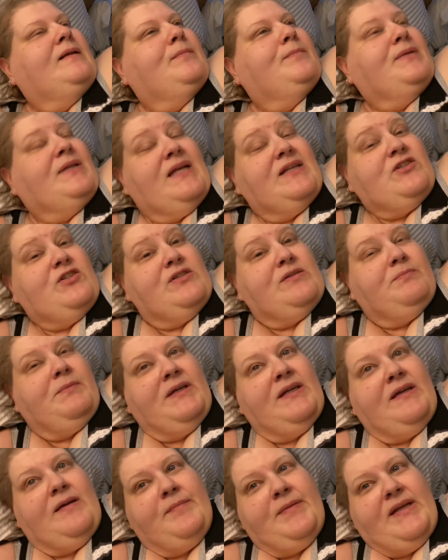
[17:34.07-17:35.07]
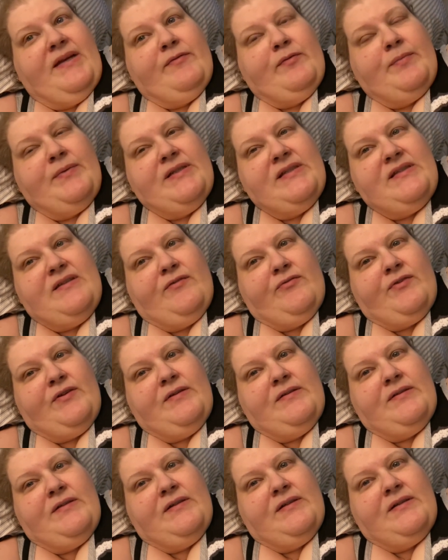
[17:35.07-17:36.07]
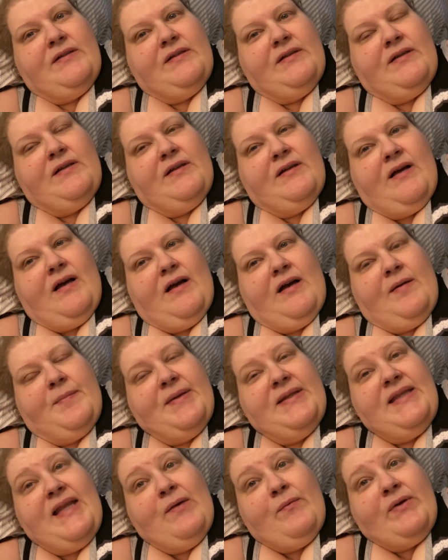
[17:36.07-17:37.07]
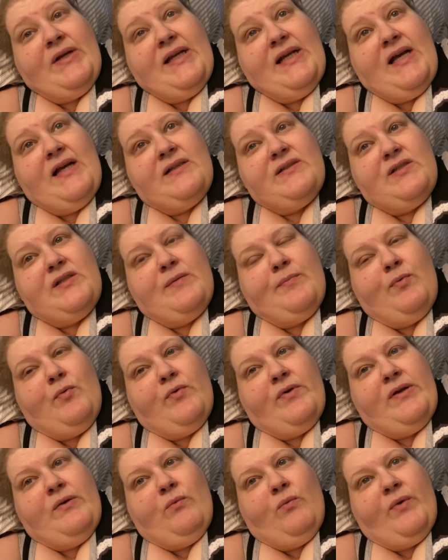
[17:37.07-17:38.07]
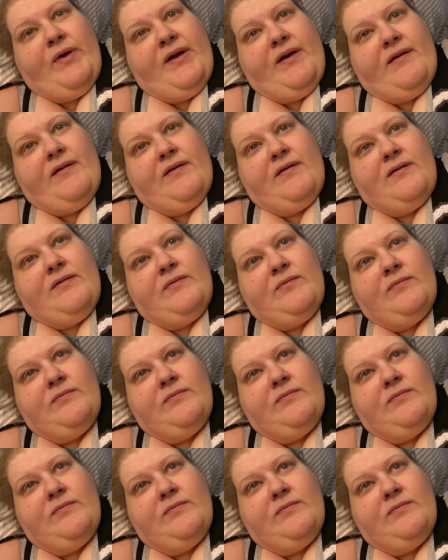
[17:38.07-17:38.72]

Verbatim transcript: But that's just me. I mean, everybody's different. Um, and then when I got to the point where